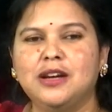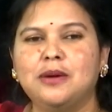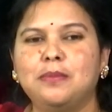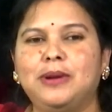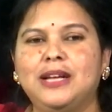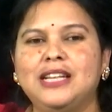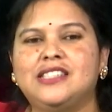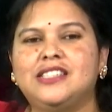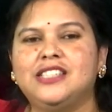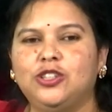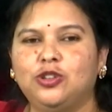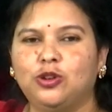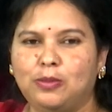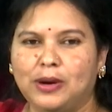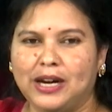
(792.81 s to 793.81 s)
plus
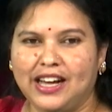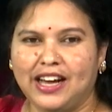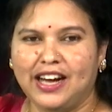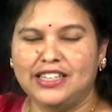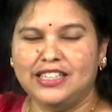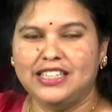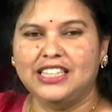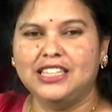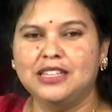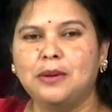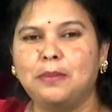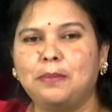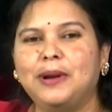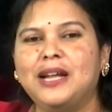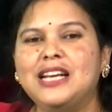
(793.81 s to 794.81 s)
0 by 100
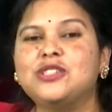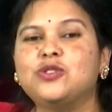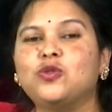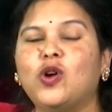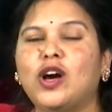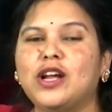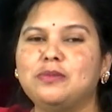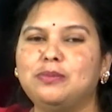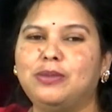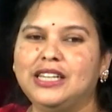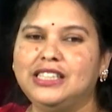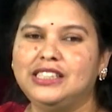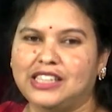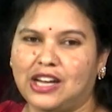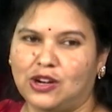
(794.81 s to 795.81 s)
plus 1 by
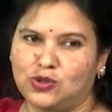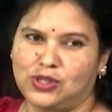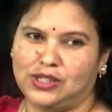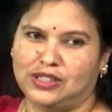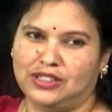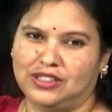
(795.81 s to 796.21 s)
1000.